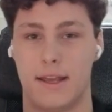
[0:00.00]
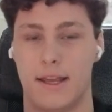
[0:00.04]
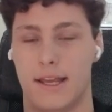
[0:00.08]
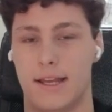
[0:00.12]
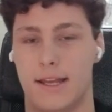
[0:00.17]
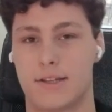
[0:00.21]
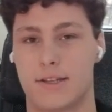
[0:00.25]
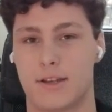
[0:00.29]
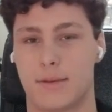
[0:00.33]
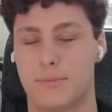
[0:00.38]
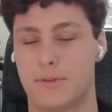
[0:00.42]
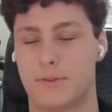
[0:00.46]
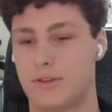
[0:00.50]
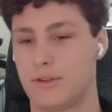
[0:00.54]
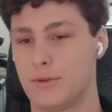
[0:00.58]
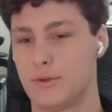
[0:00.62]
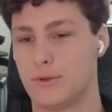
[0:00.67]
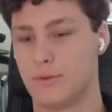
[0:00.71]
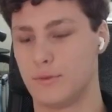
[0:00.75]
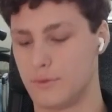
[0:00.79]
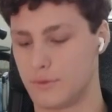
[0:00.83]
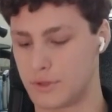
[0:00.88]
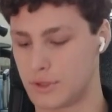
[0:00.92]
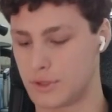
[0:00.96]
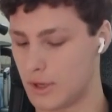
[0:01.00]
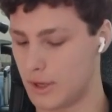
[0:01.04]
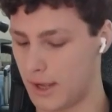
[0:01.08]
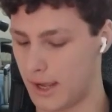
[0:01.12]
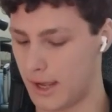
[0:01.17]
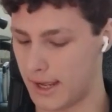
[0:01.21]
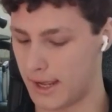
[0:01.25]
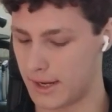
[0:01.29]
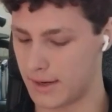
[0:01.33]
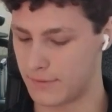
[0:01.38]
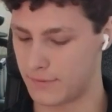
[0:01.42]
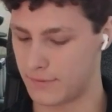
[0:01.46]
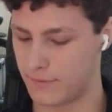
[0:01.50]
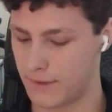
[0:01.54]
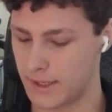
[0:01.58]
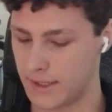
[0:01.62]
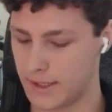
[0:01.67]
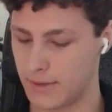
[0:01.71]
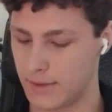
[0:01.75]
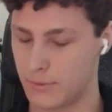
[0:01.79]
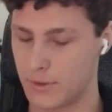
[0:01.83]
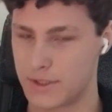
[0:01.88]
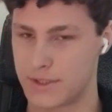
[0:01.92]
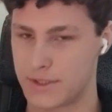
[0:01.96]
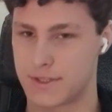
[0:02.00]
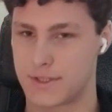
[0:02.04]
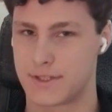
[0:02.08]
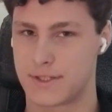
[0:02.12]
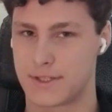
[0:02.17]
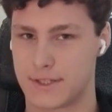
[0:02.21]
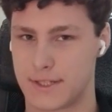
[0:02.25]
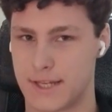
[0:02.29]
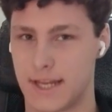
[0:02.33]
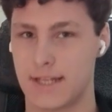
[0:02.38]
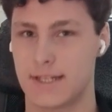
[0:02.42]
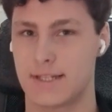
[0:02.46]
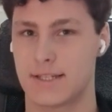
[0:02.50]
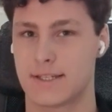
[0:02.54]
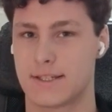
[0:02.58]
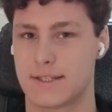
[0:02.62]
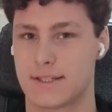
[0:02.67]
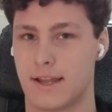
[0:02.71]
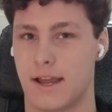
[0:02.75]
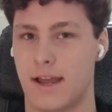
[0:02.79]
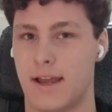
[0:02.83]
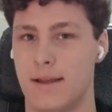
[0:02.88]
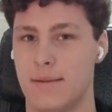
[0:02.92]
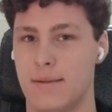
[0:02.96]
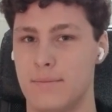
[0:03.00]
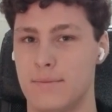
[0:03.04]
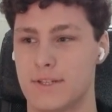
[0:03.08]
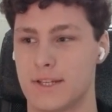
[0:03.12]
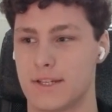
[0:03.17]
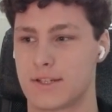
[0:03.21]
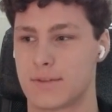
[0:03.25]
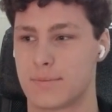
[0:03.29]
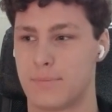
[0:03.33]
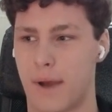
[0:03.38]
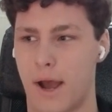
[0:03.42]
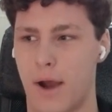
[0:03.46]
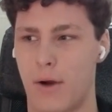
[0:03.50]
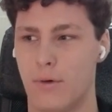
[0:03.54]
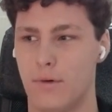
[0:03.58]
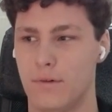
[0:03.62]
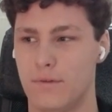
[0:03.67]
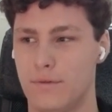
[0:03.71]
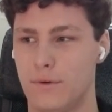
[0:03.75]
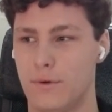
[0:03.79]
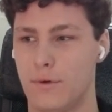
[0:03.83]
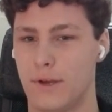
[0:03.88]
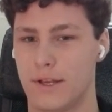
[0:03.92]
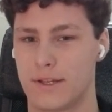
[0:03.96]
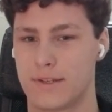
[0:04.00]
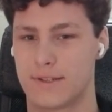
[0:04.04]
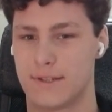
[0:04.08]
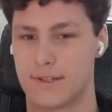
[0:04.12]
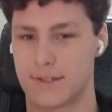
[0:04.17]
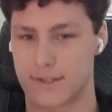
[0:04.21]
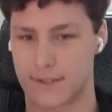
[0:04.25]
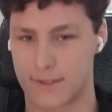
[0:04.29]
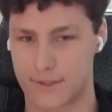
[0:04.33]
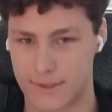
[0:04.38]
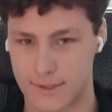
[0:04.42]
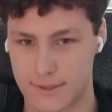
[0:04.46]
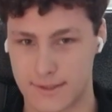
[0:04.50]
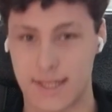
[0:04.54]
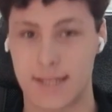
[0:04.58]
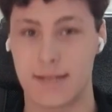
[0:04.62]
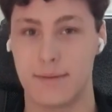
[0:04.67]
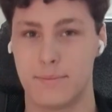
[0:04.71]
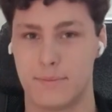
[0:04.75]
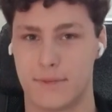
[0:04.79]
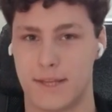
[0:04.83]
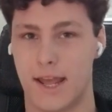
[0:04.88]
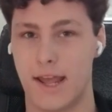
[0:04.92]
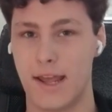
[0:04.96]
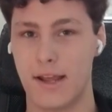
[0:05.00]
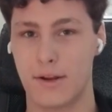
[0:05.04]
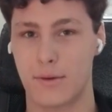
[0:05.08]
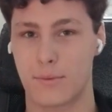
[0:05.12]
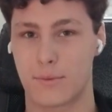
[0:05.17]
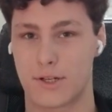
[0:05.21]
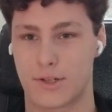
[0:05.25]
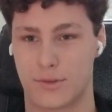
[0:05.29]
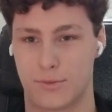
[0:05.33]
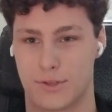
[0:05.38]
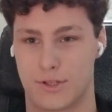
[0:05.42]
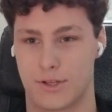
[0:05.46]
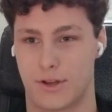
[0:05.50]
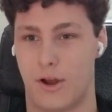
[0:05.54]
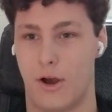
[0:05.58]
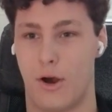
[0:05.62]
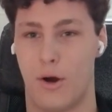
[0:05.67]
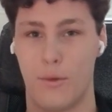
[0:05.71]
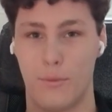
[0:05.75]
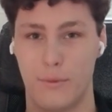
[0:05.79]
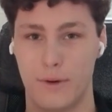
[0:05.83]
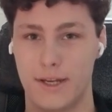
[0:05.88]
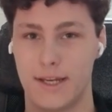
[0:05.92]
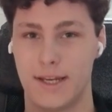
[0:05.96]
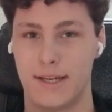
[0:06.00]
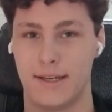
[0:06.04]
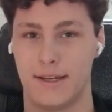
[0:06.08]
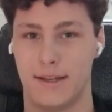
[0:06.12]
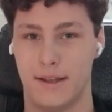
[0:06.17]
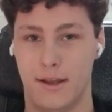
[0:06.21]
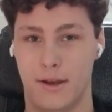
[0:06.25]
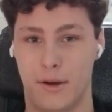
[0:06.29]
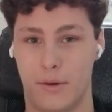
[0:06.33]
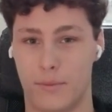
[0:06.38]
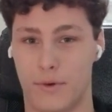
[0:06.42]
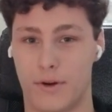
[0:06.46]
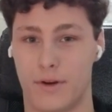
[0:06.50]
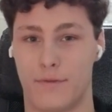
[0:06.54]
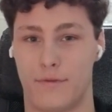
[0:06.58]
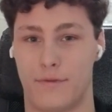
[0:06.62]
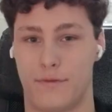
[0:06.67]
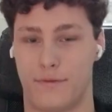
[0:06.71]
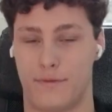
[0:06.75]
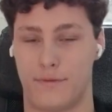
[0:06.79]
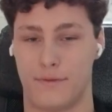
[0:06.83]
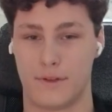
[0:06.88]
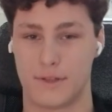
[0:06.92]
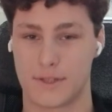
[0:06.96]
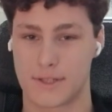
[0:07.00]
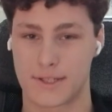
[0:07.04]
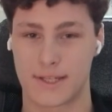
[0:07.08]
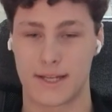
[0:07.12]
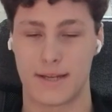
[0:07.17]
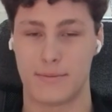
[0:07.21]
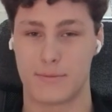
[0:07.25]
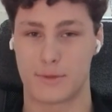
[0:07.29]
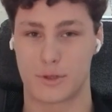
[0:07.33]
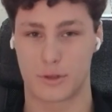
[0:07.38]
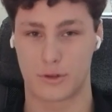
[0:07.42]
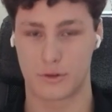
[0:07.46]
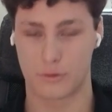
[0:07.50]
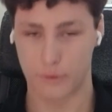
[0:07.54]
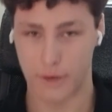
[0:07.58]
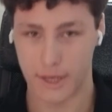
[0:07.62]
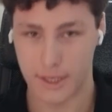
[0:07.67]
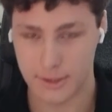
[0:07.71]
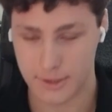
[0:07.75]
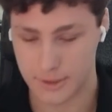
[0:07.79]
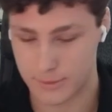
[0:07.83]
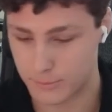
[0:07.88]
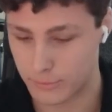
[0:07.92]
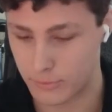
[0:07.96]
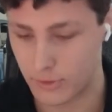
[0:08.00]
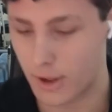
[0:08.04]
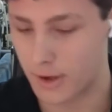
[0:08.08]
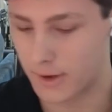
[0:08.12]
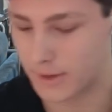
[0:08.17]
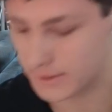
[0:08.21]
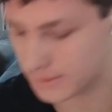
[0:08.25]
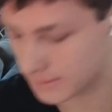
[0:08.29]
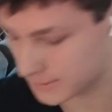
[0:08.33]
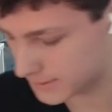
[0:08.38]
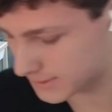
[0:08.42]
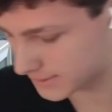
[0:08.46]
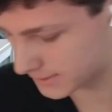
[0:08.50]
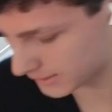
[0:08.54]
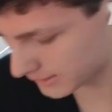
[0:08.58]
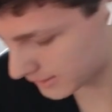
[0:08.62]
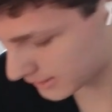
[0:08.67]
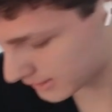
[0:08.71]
It is up to, I think it was 6 times as powerful as the Steam Deck, which was already one of Steam's greatest products.